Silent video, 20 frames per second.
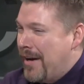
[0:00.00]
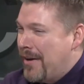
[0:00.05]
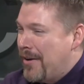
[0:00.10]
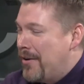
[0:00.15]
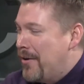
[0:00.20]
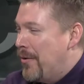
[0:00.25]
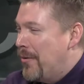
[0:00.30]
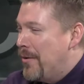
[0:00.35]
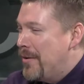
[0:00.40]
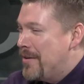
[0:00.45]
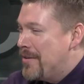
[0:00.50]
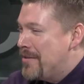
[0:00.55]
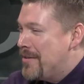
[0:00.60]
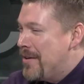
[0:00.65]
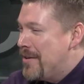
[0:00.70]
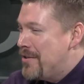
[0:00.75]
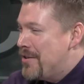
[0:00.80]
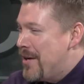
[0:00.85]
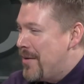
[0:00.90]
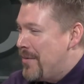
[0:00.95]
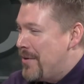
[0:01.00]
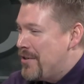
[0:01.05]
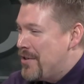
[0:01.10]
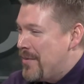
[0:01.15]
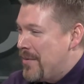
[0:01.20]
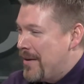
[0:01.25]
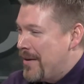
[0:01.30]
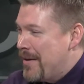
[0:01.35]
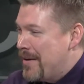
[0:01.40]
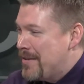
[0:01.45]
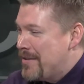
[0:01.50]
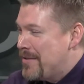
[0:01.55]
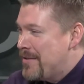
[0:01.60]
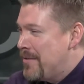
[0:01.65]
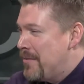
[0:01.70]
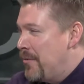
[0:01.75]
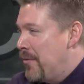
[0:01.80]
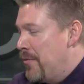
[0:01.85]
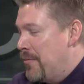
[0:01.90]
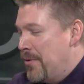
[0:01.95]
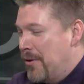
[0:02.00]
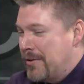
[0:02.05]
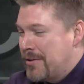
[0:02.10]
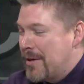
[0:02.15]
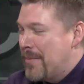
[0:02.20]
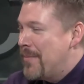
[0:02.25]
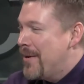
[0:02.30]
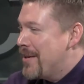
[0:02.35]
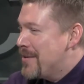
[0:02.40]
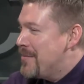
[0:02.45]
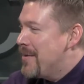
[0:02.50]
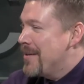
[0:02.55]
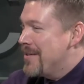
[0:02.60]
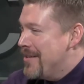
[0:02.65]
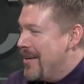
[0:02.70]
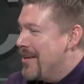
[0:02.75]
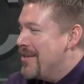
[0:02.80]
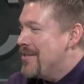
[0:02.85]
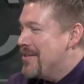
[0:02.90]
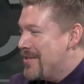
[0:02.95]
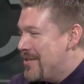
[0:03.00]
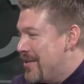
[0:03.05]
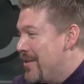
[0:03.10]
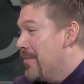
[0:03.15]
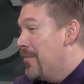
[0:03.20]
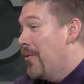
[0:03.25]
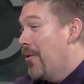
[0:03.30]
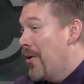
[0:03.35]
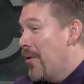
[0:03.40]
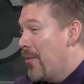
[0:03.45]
you don't win the state championship. I guess we built up expectations to the point